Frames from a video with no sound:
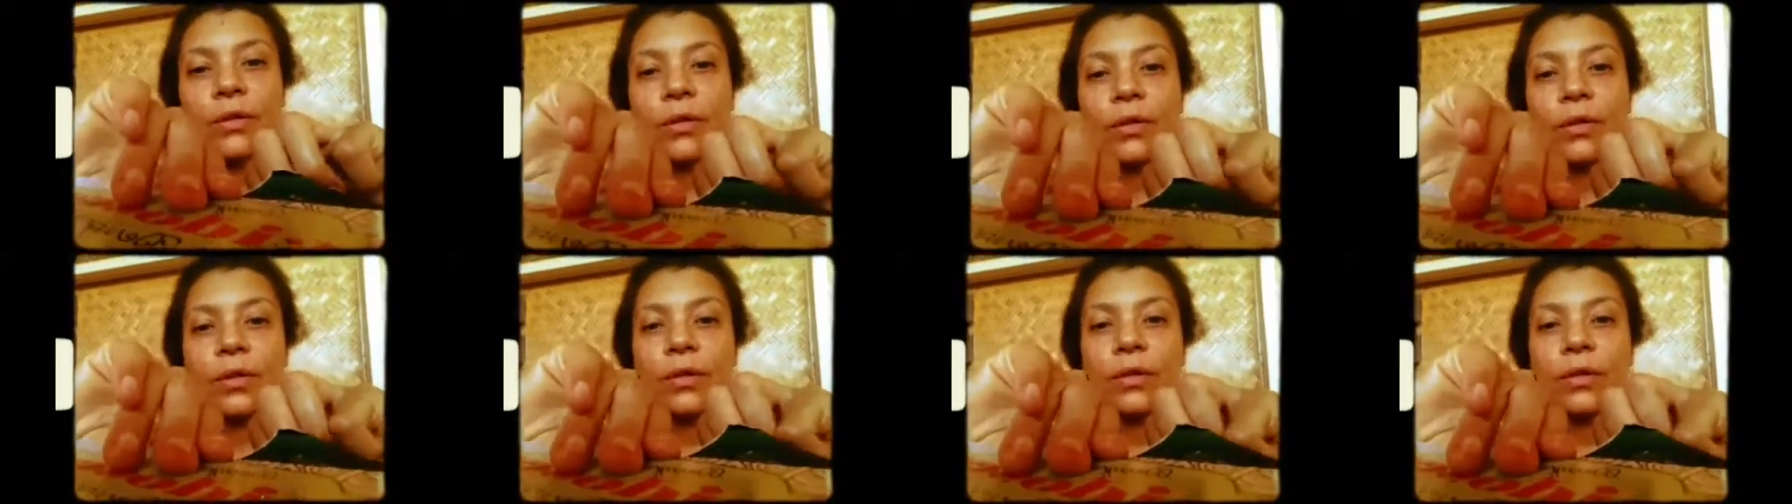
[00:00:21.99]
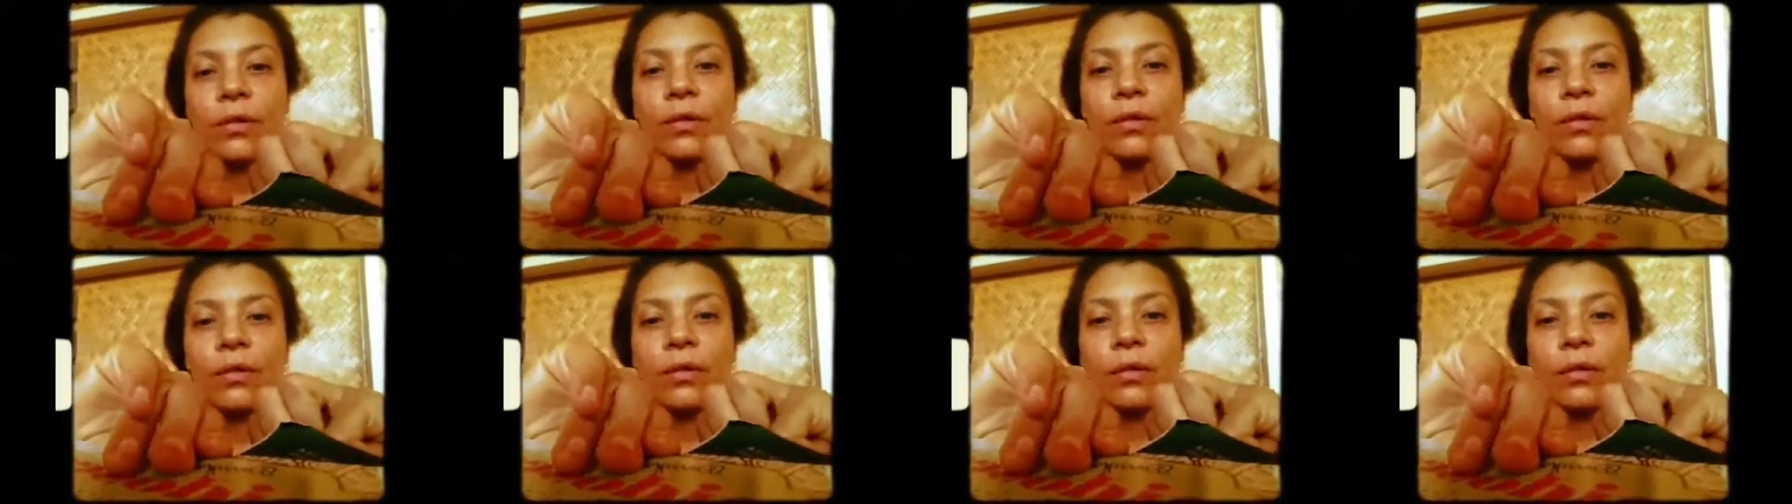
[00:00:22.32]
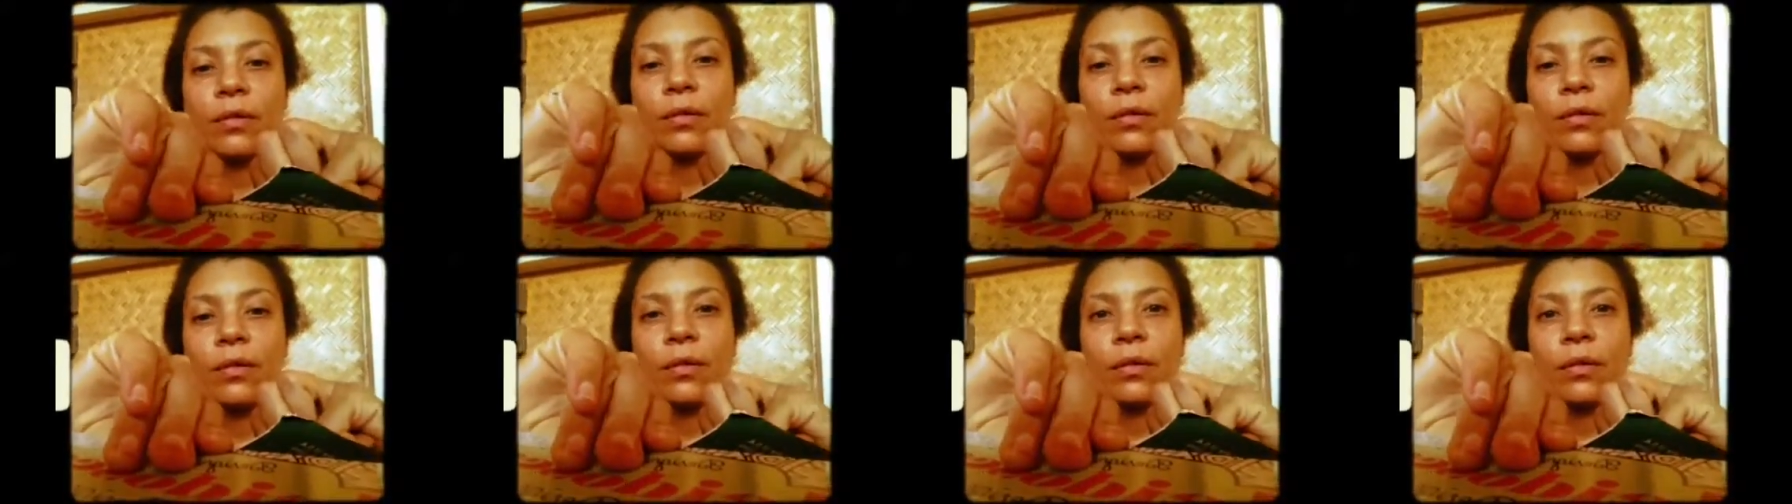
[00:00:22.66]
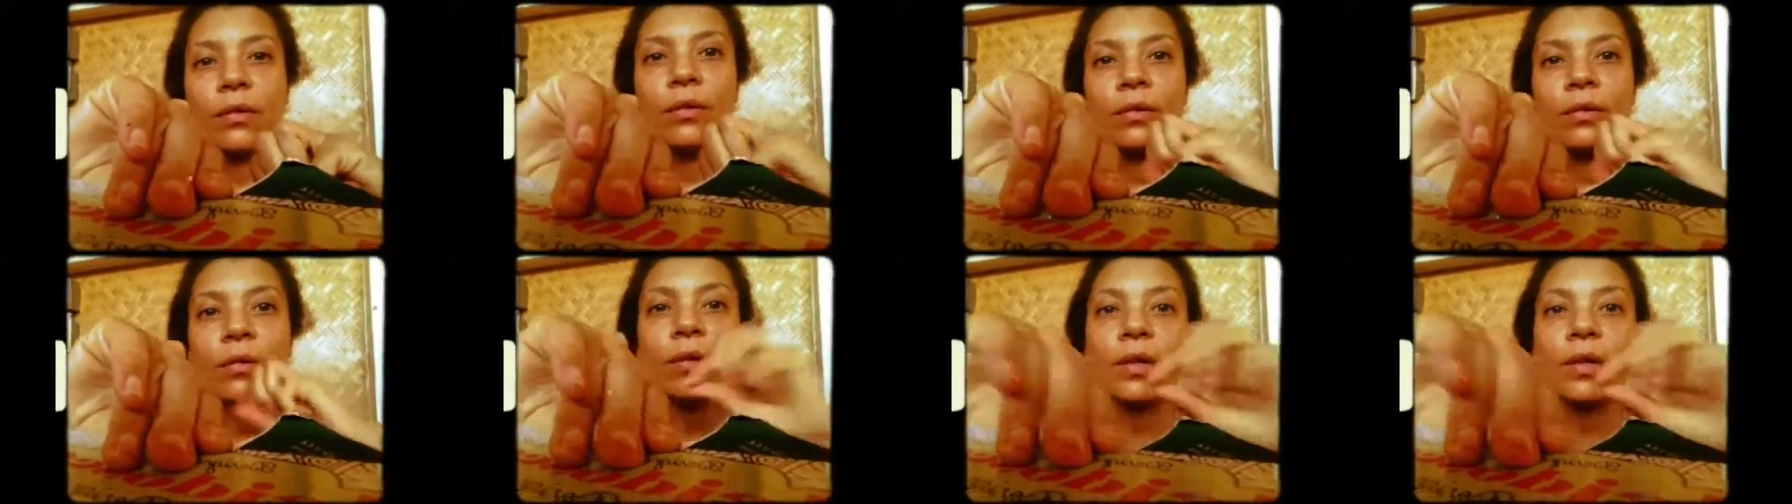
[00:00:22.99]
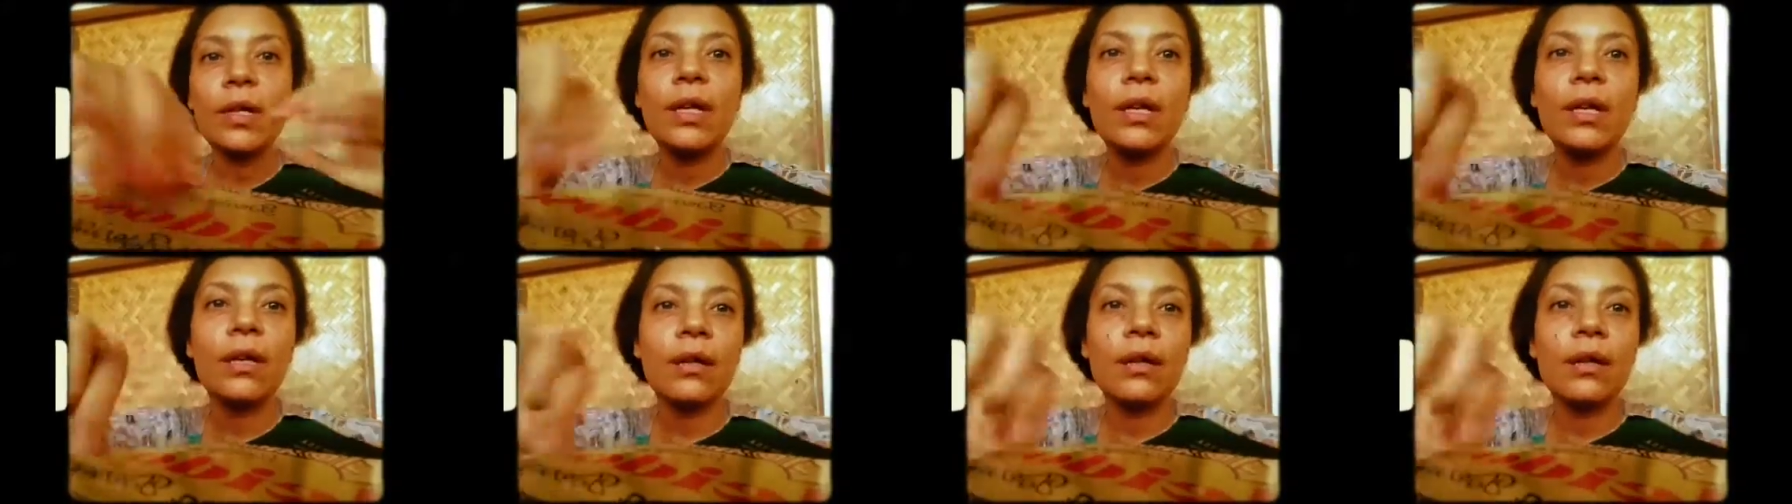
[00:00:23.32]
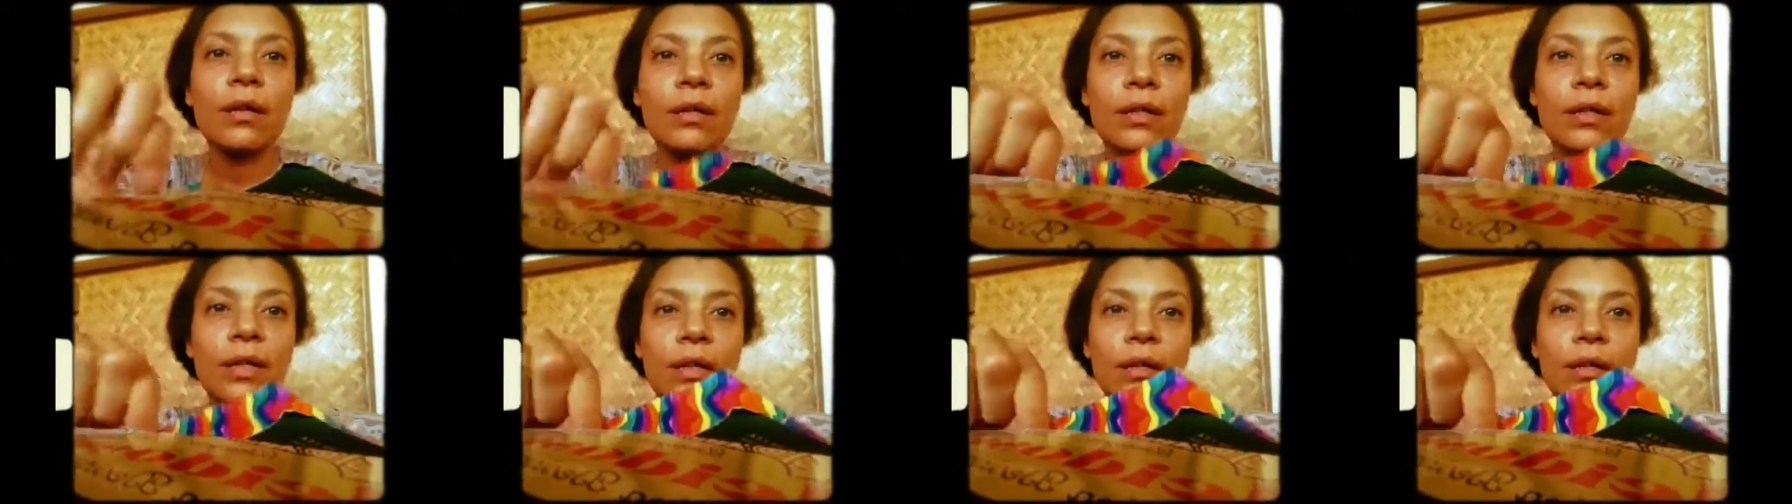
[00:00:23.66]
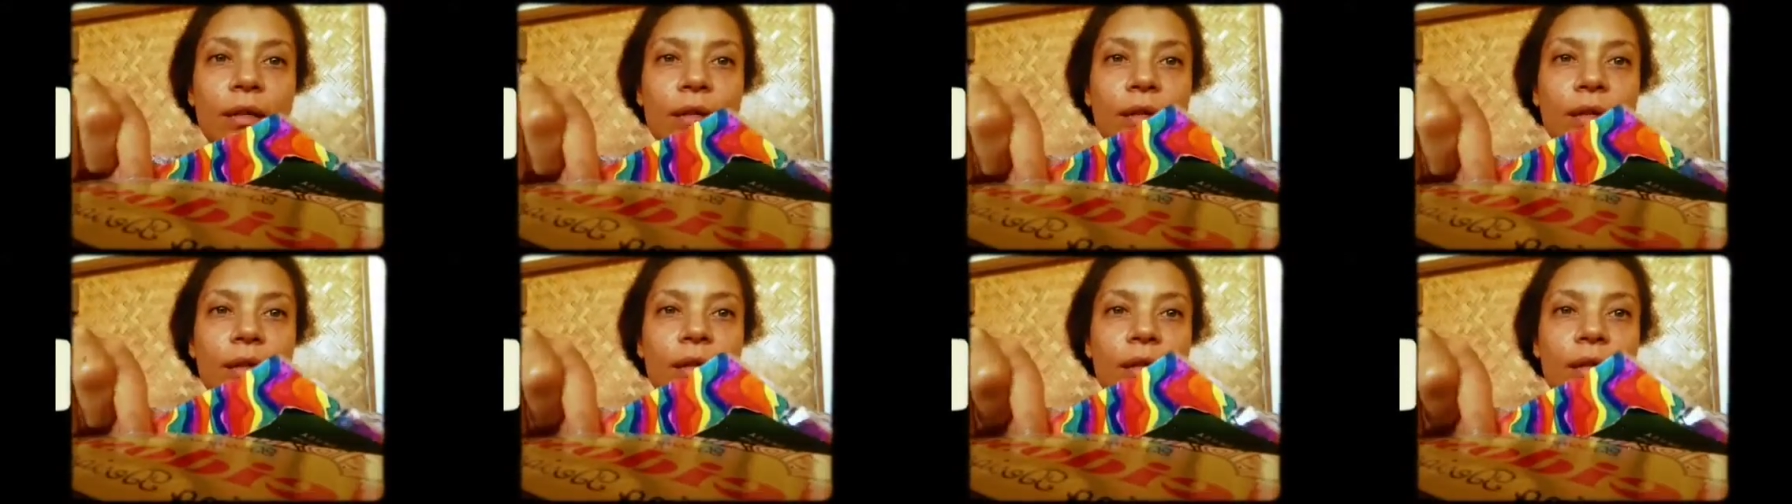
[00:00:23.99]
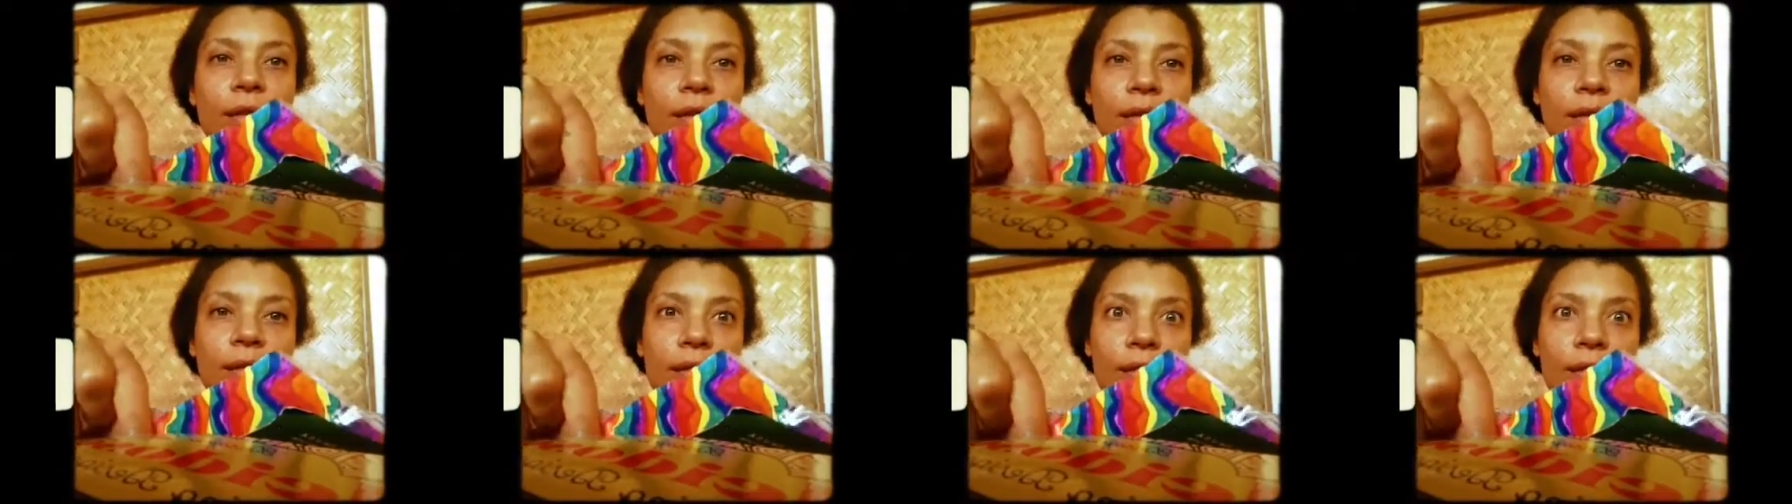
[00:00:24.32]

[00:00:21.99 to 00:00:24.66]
are right here. Take a look.